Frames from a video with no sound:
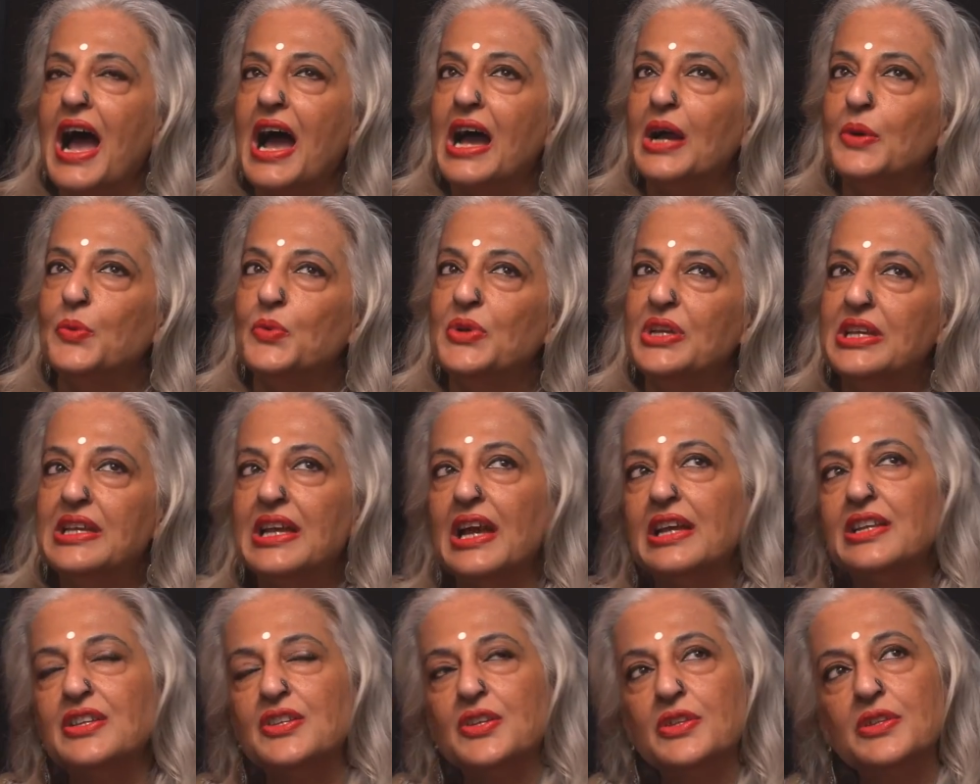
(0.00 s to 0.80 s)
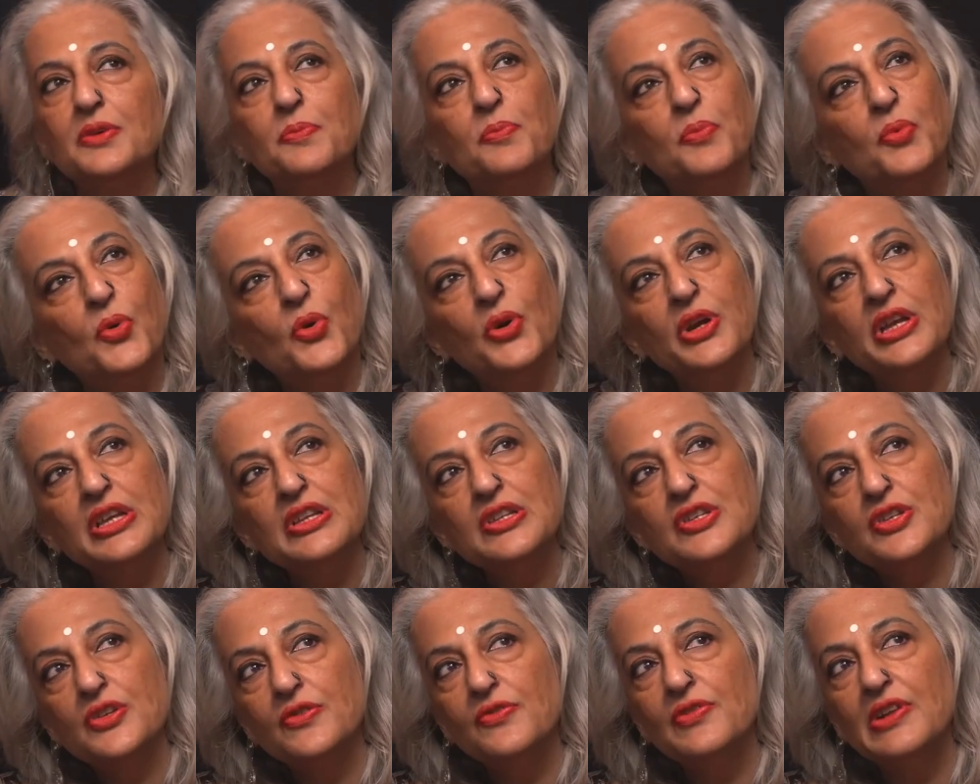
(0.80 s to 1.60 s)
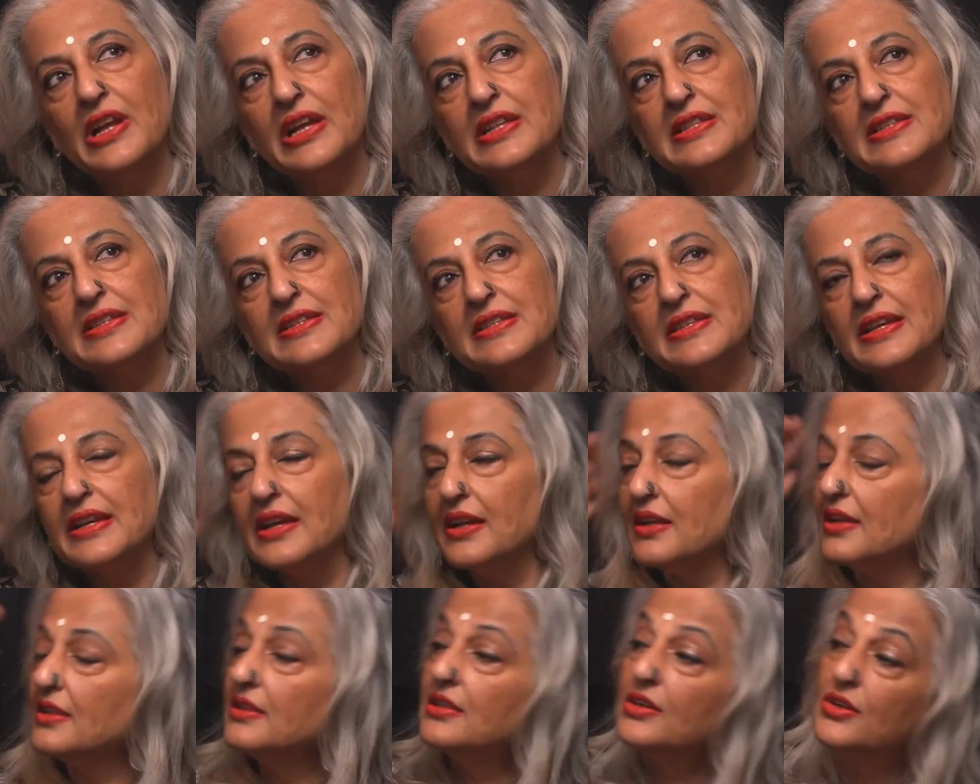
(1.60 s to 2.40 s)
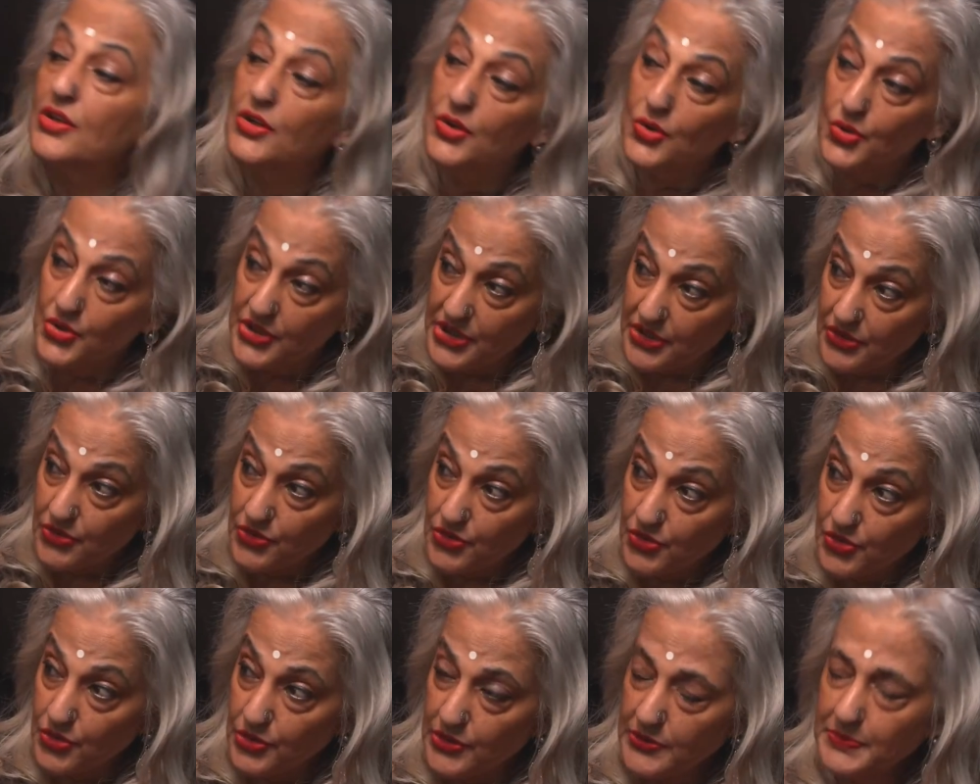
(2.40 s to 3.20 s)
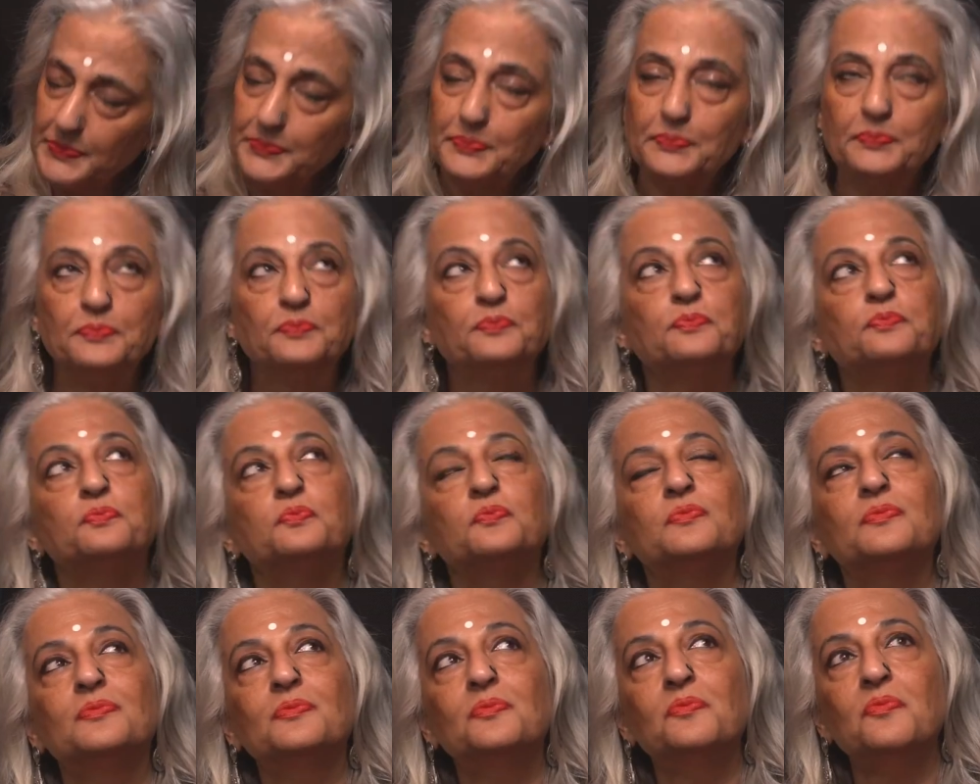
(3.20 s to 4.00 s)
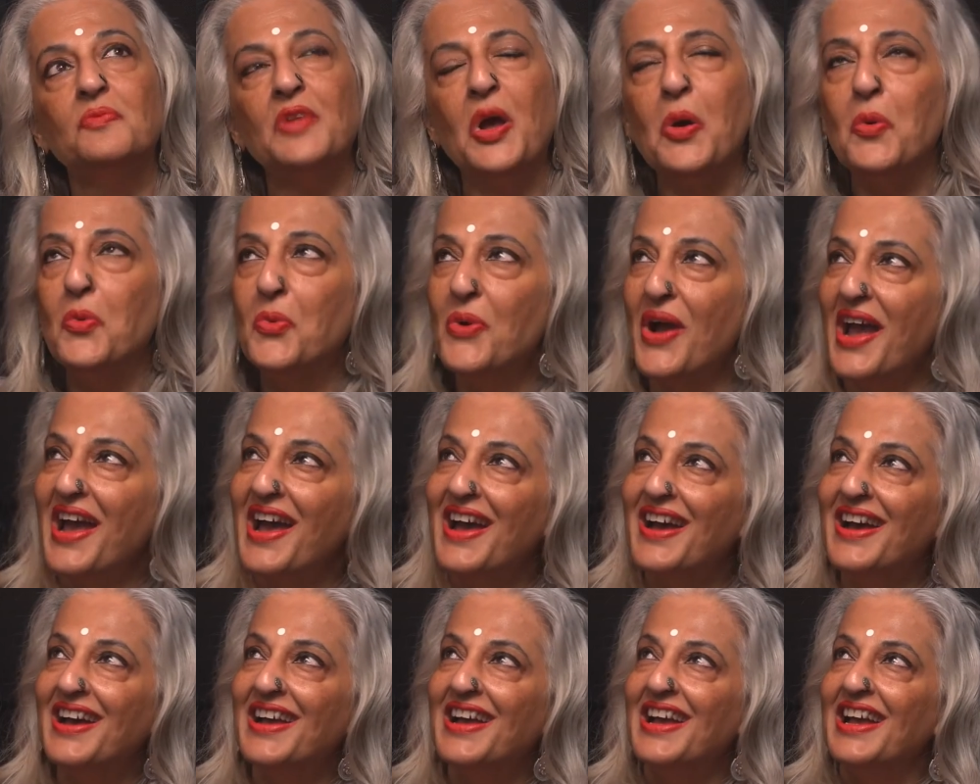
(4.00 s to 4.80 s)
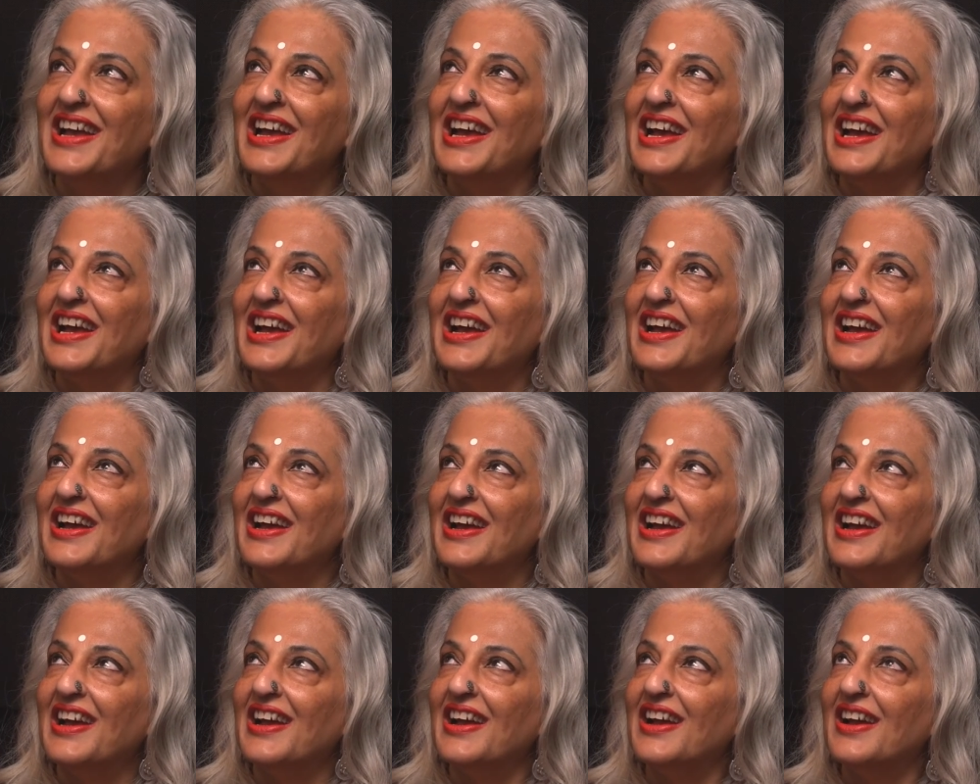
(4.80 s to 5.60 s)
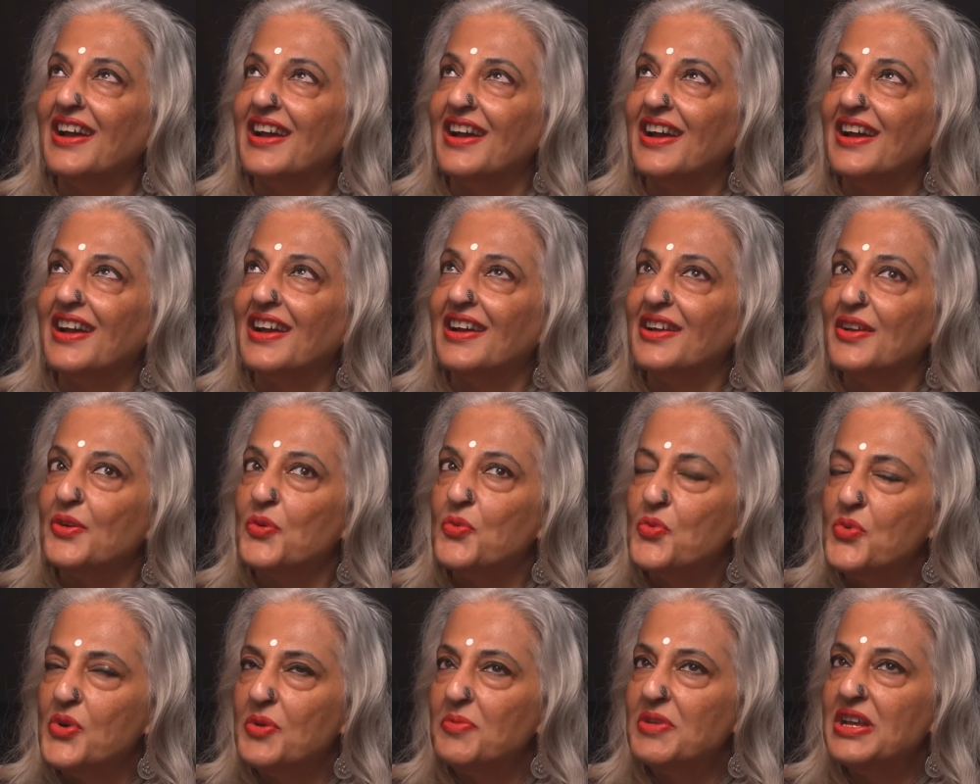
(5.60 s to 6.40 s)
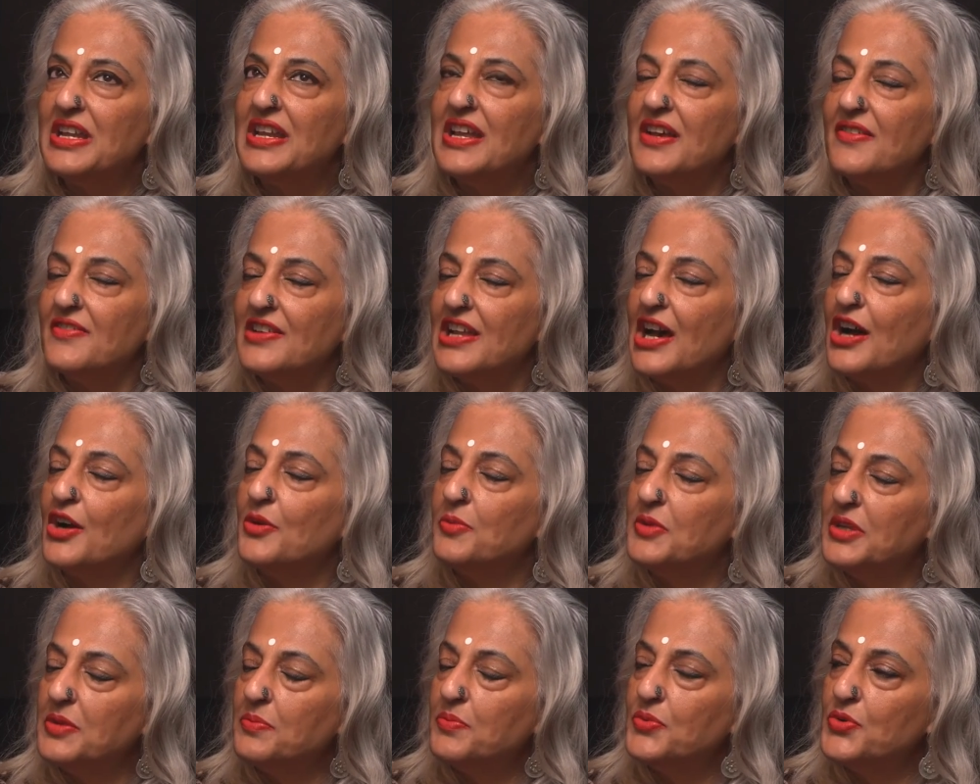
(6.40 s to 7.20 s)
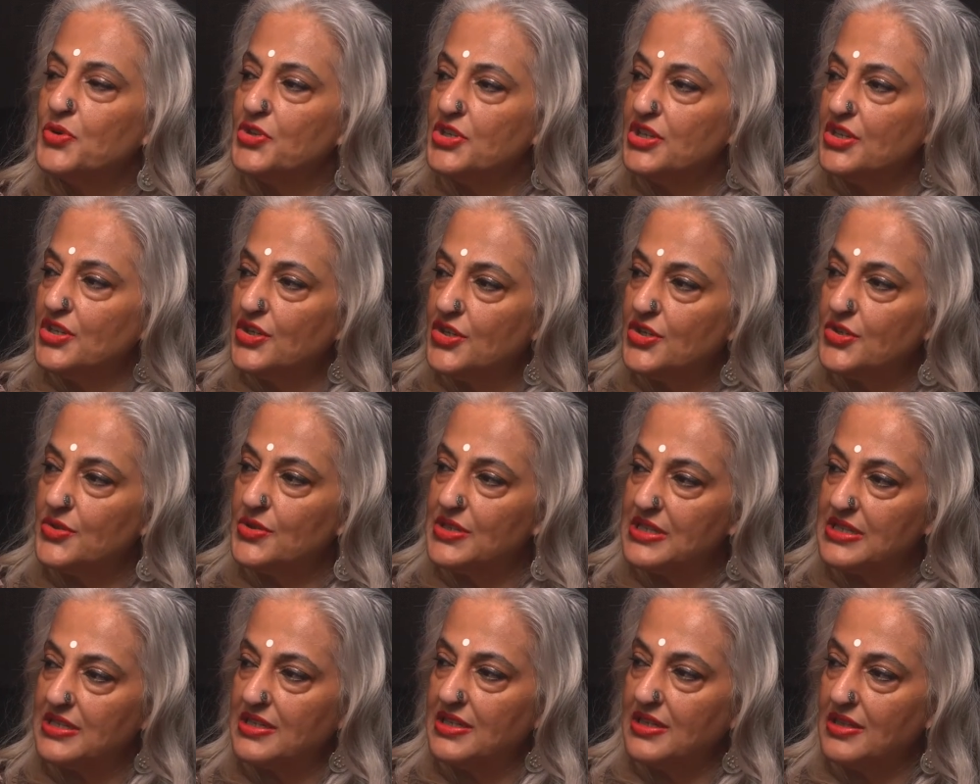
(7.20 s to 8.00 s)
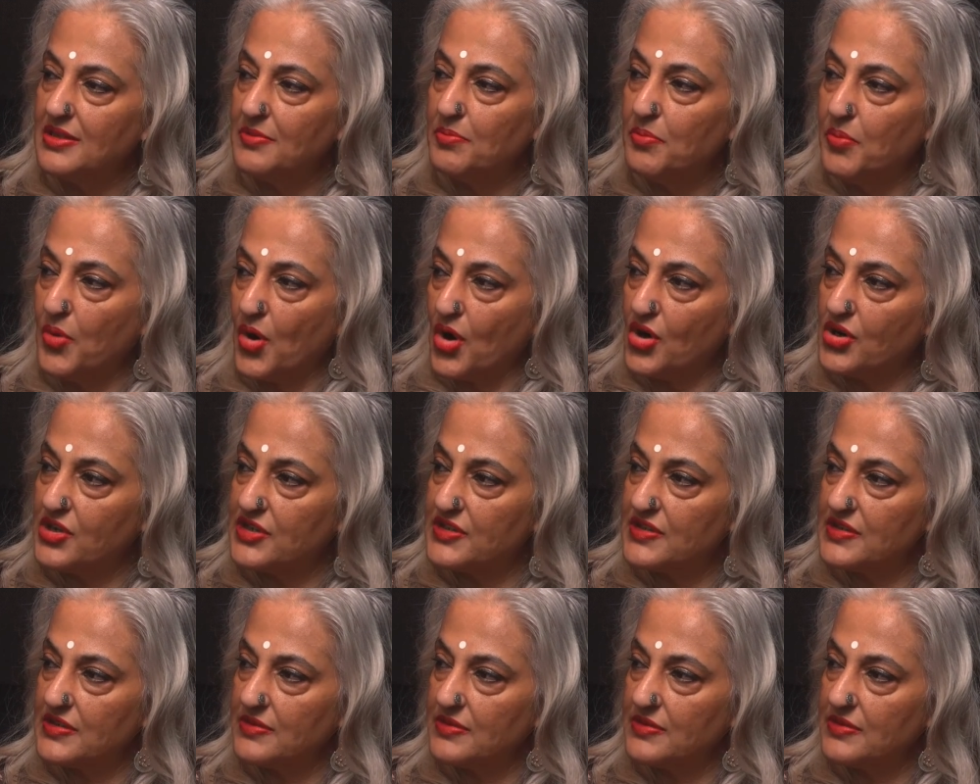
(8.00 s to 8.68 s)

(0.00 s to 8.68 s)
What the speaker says: We get to the point of, let's say, the colonial rule, where women have now been put into a certain box.